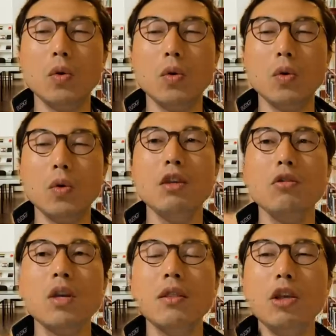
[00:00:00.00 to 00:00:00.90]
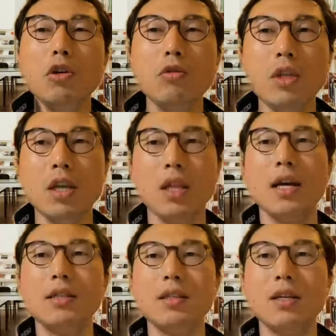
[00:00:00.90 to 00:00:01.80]
and then you can
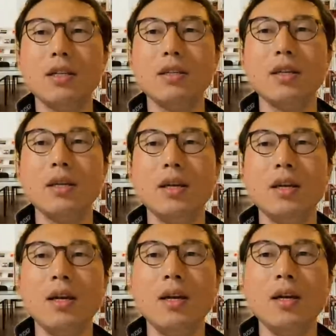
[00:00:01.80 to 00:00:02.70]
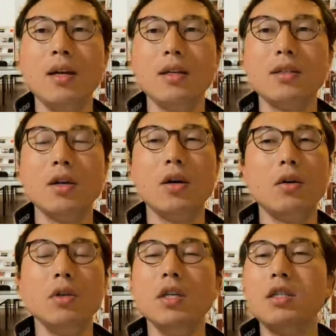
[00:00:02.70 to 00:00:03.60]
utilize it.
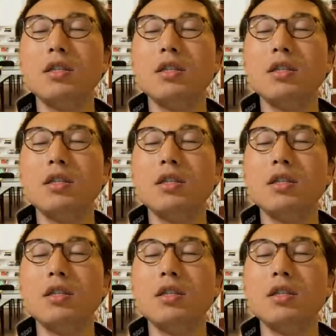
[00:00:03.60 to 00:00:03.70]
So it's